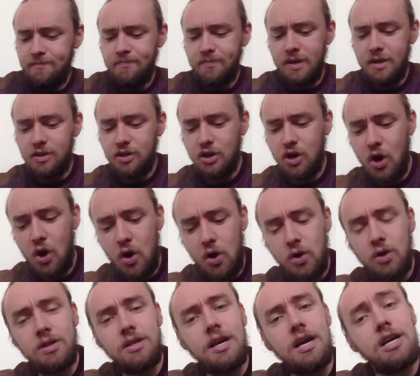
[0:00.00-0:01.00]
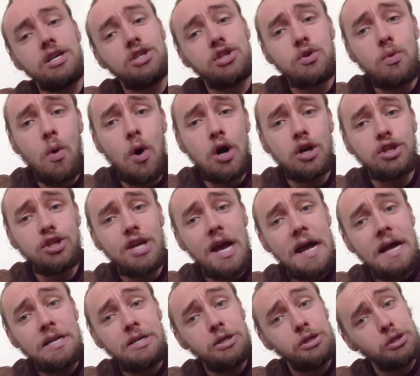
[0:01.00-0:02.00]
It's called A Squash
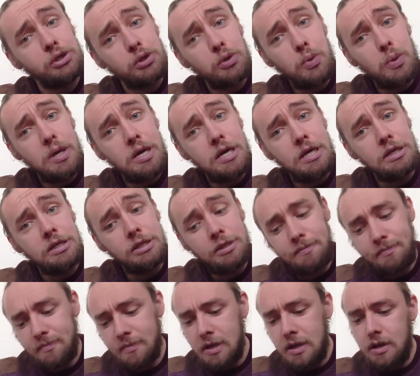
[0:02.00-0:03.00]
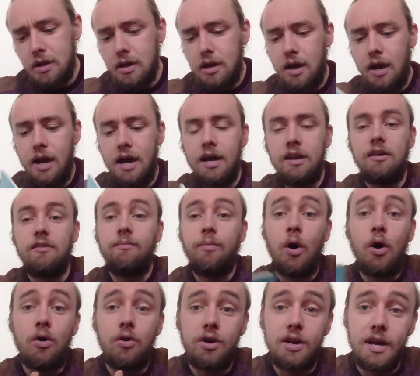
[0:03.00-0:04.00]
and a Squeeze, and I've
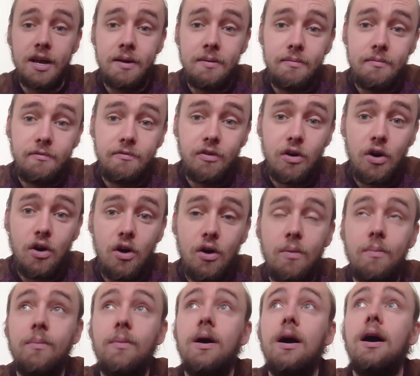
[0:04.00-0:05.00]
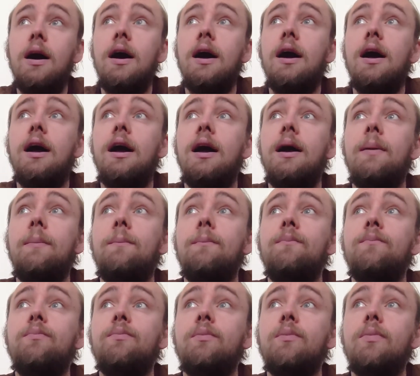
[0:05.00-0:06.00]
borrowed it from
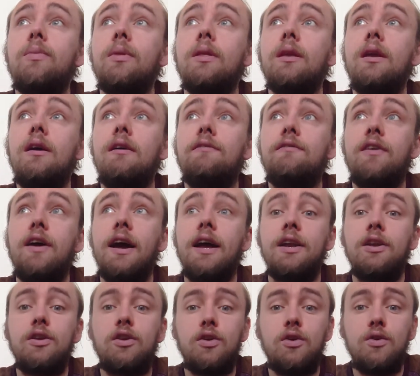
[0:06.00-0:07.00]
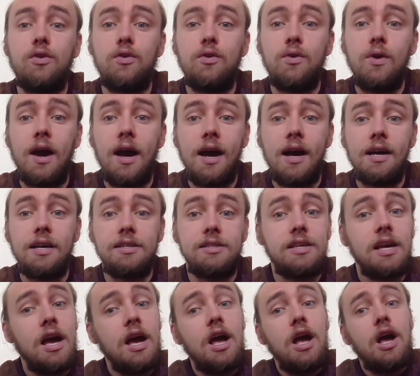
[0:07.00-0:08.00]
a friend who has
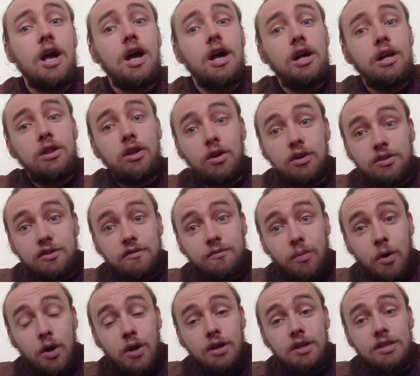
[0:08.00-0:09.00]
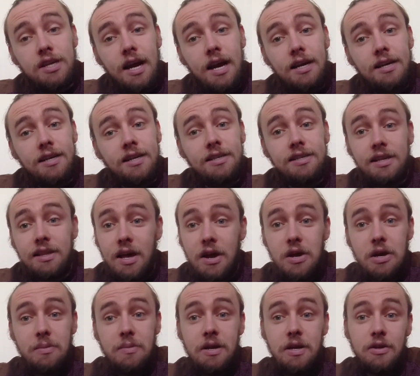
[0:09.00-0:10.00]
lots of books, and he's
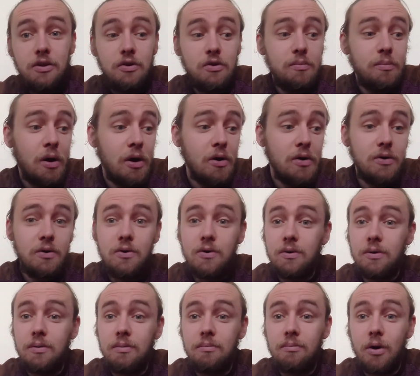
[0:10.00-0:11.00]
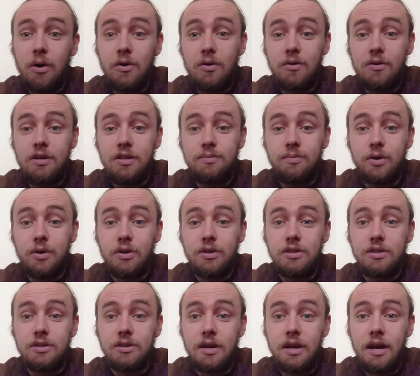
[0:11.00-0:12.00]
allowing me to borrow these
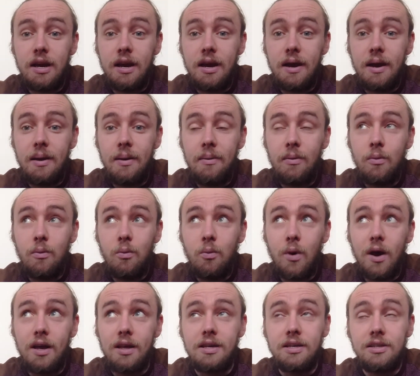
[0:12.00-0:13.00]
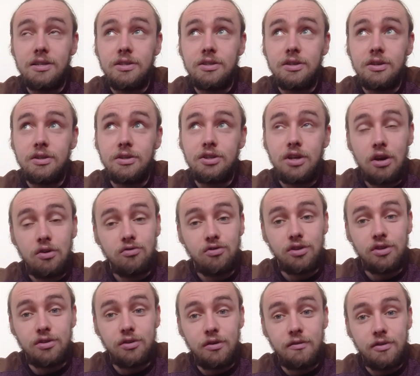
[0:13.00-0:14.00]
books while he's got
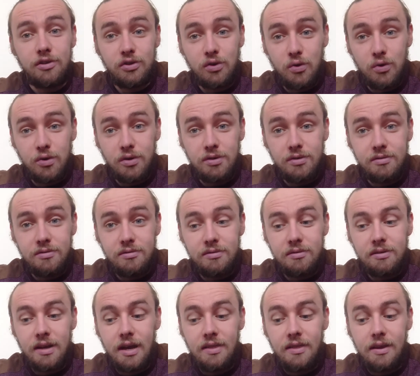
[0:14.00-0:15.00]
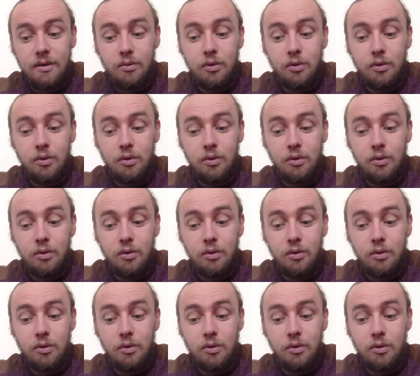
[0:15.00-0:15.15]
children of his own, and